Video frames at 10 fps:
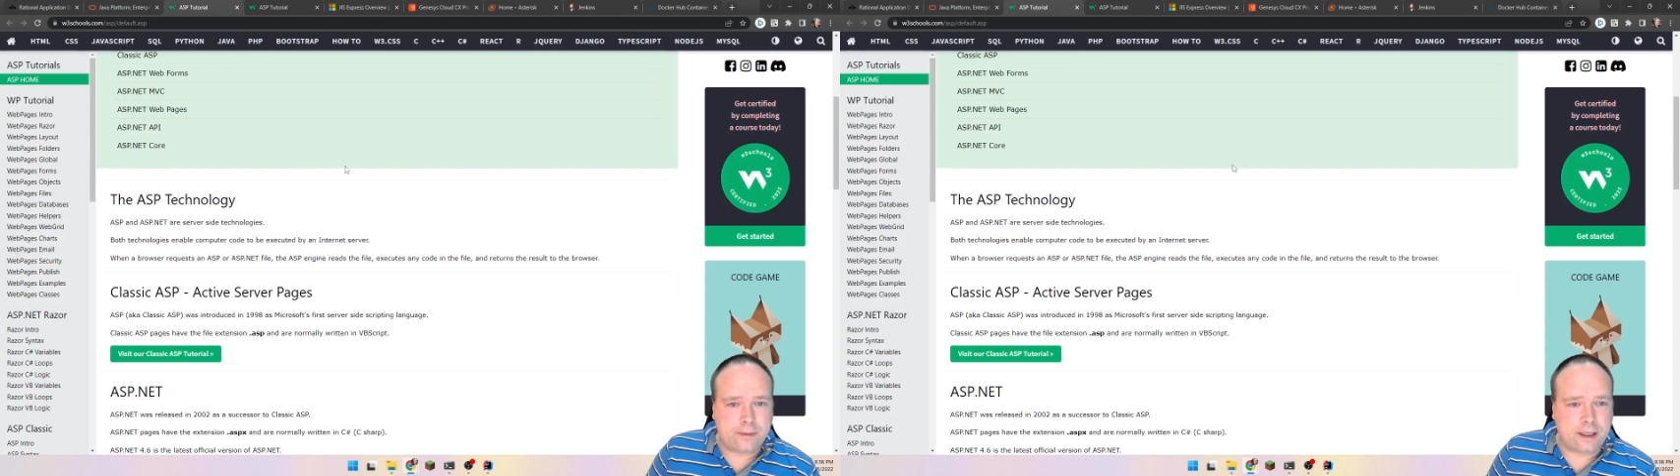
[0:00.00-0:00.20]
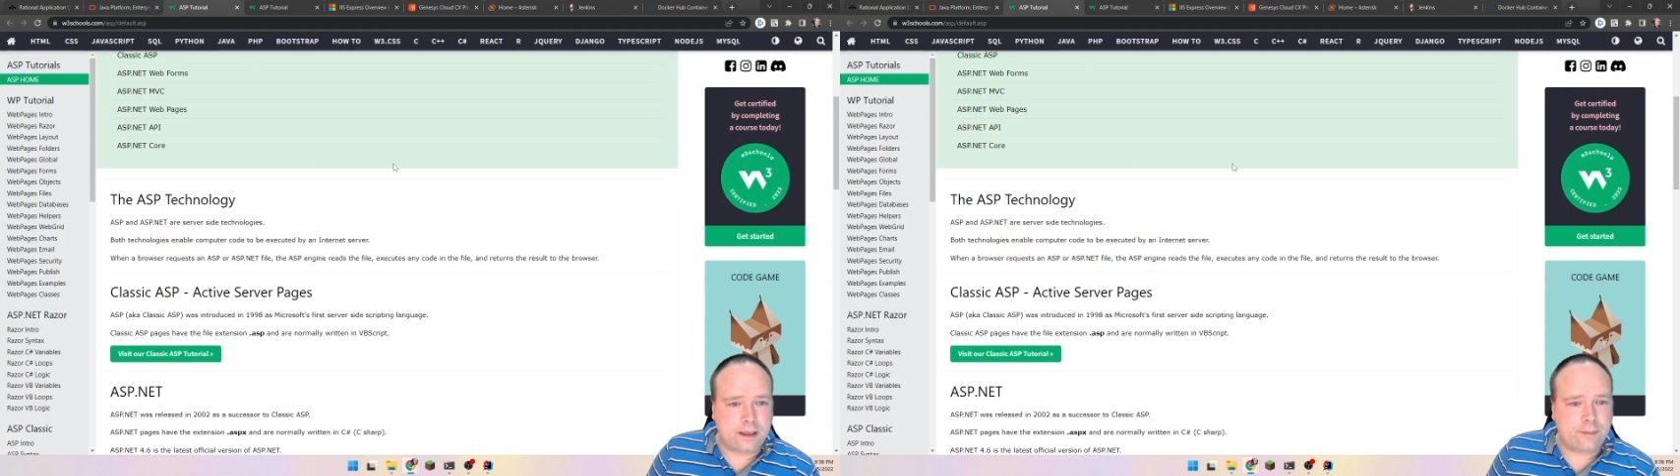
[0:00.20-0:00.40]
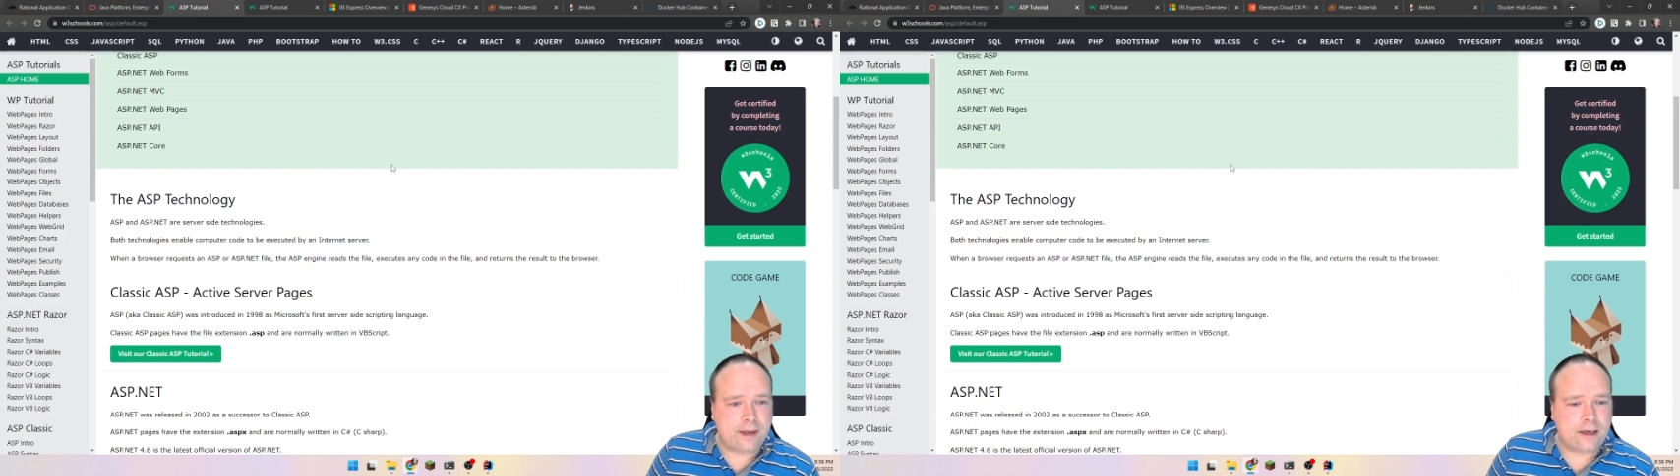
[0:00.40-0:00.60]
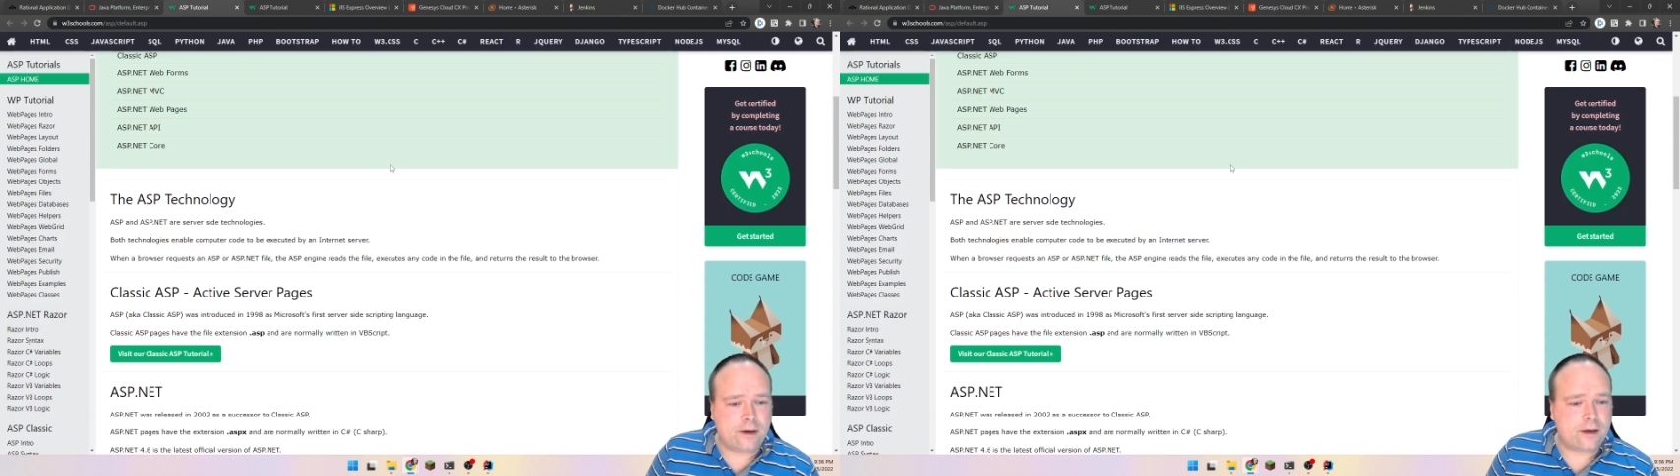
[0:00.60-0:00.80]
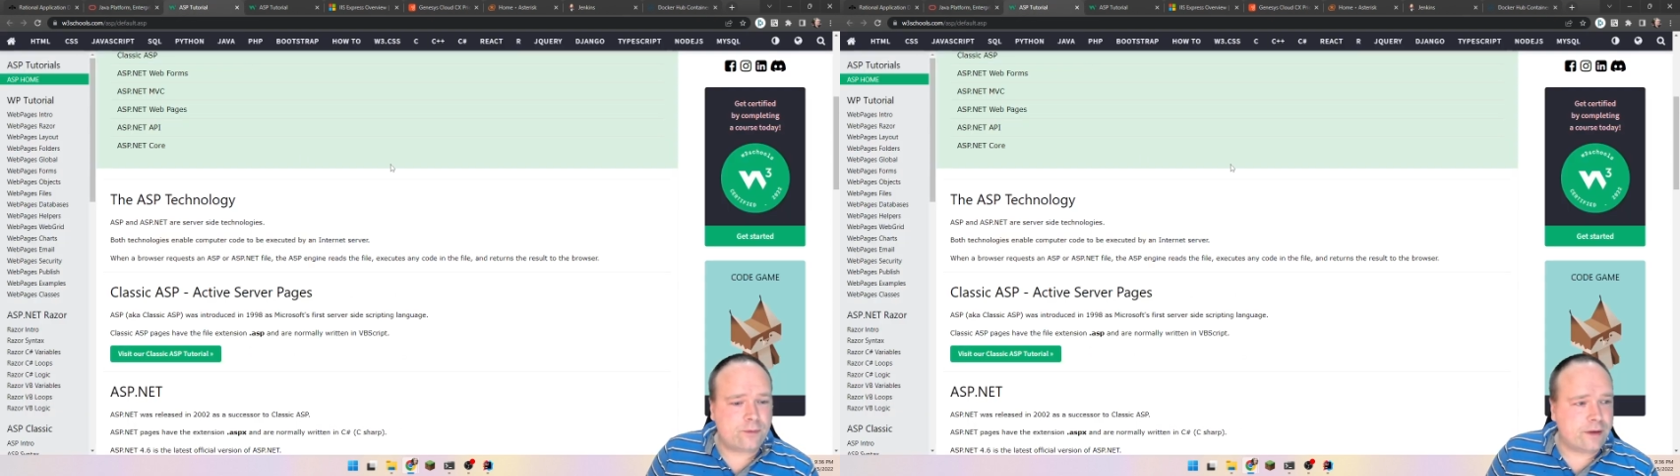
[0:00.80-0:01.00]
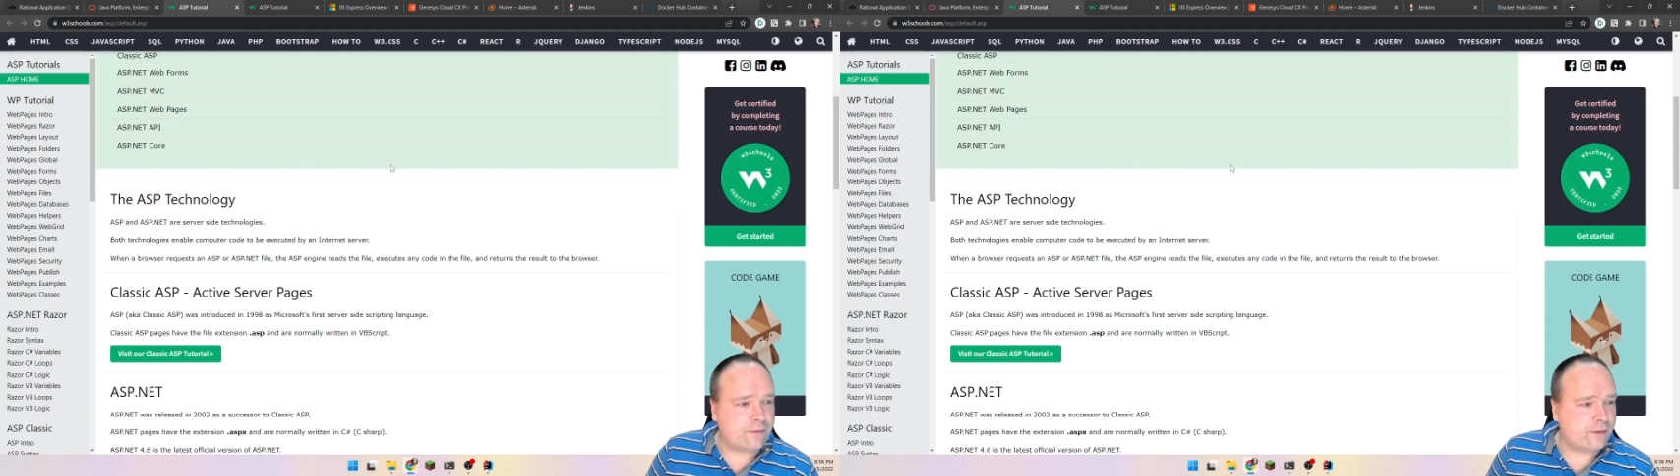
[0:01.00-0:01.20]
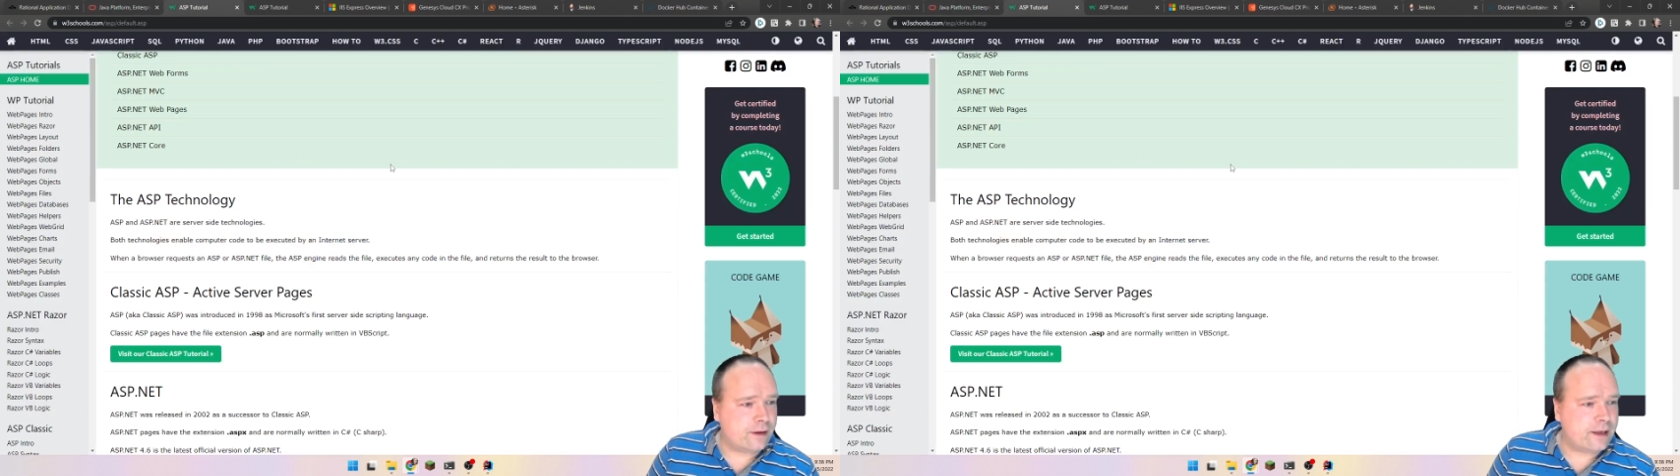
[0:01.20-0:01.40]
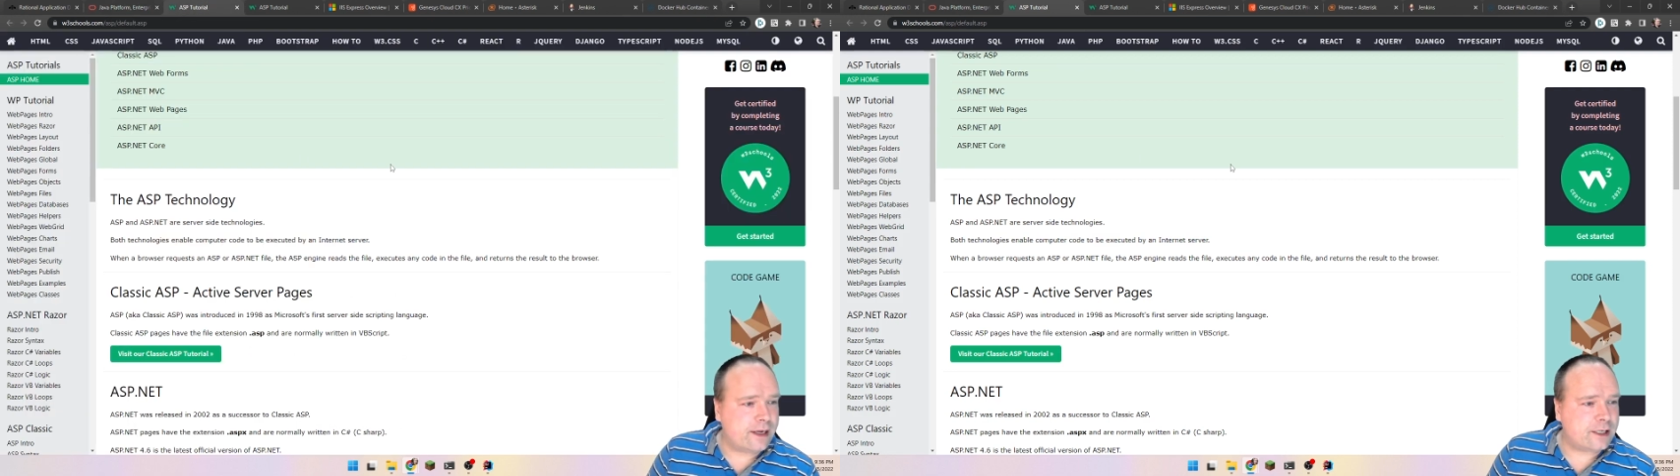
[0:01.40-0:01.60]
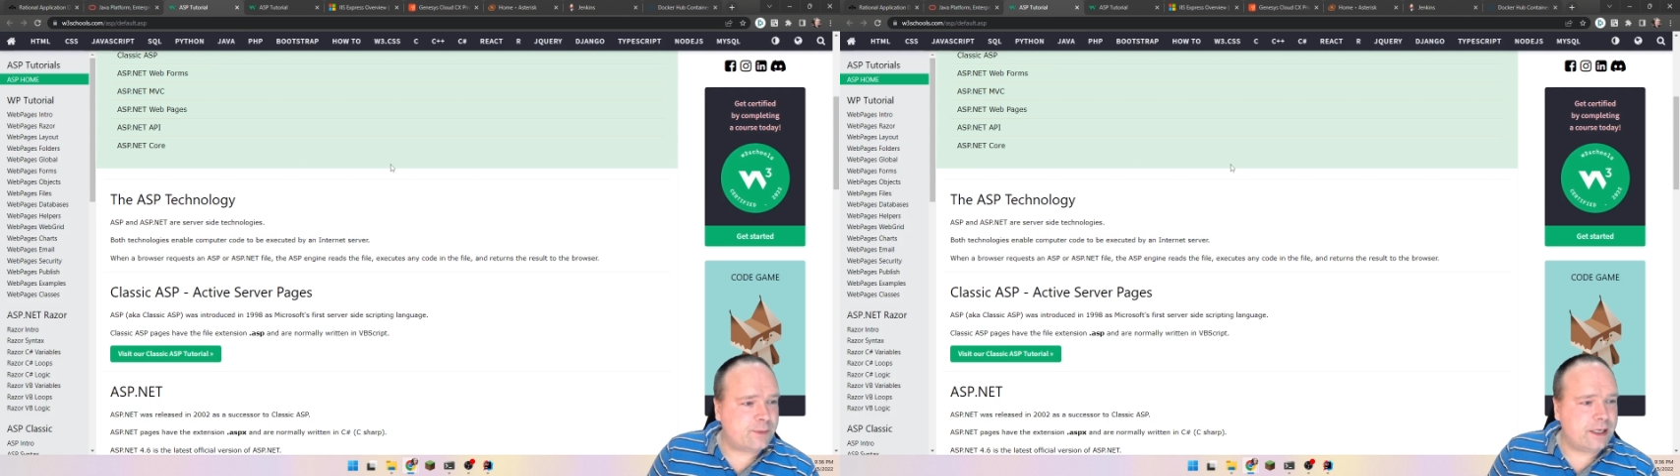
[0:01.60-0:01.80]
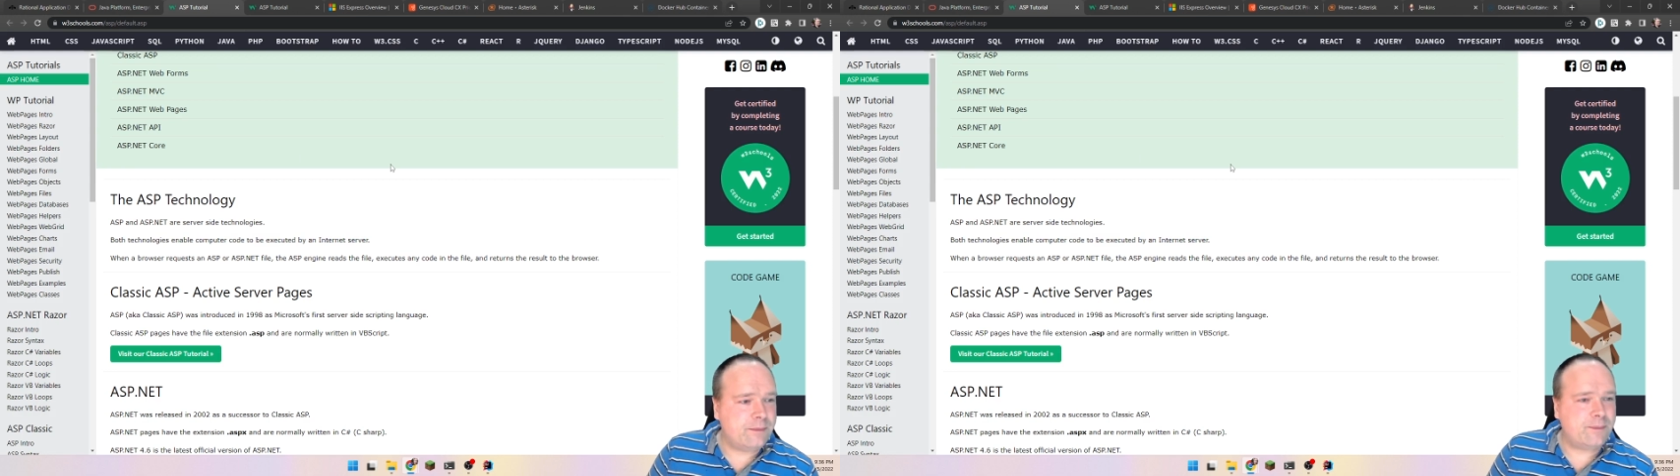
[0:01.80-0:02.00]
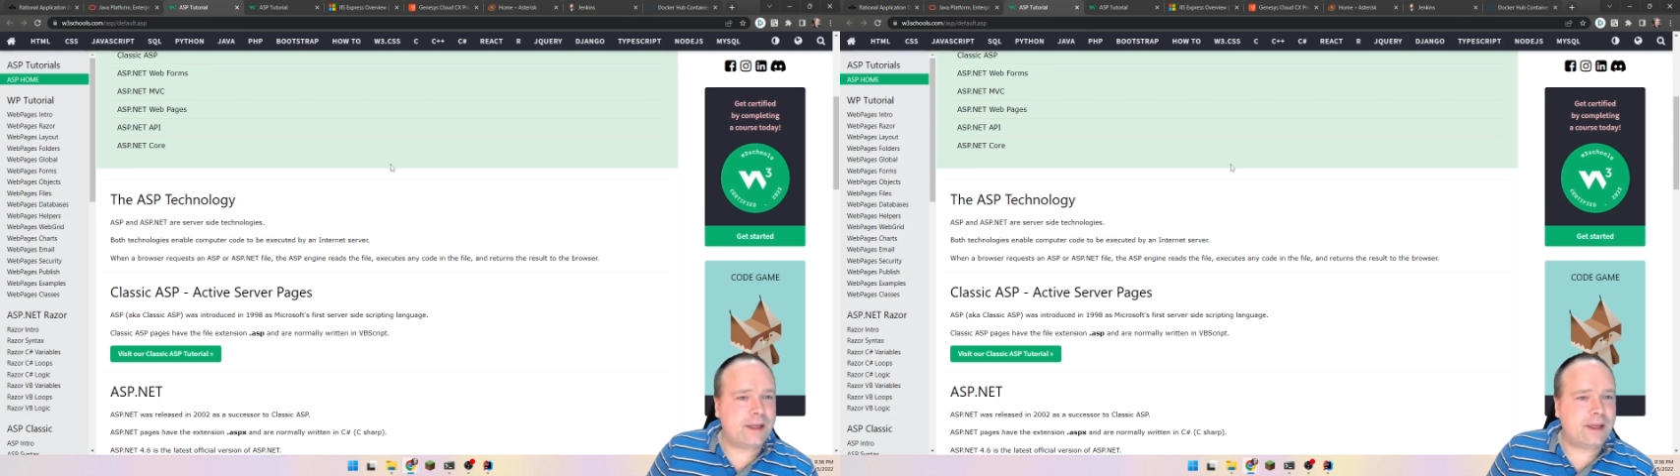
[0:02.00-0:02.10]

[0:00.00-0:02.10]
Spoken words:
played a lot with ESP,